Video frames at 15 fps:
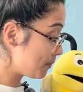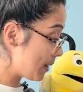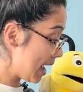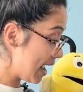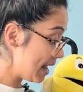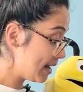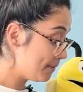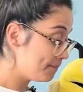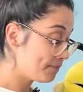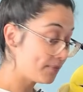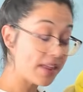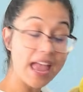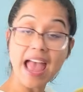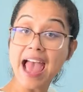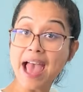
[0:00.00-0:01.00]
red
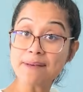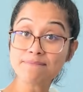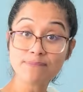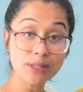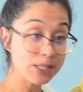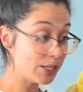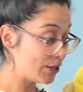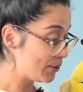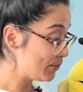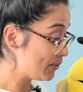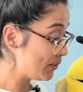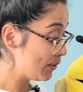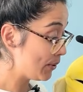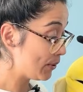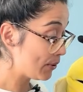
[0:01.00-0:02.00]
and blue
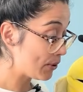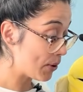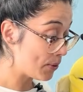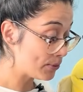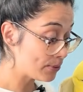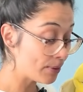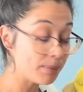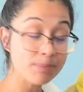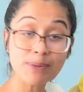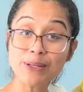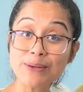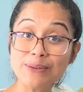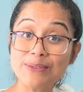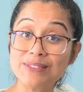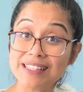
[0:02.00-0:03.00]
goes with
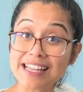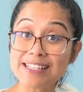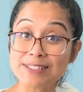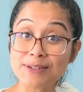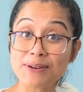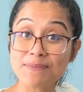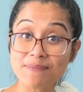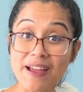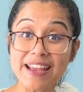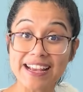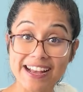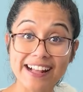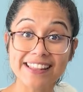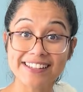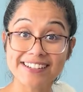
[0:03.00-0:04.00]
blue? Let's sort by
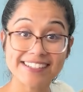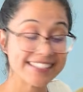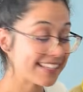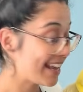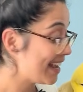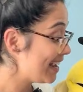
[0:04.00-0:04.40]
colors.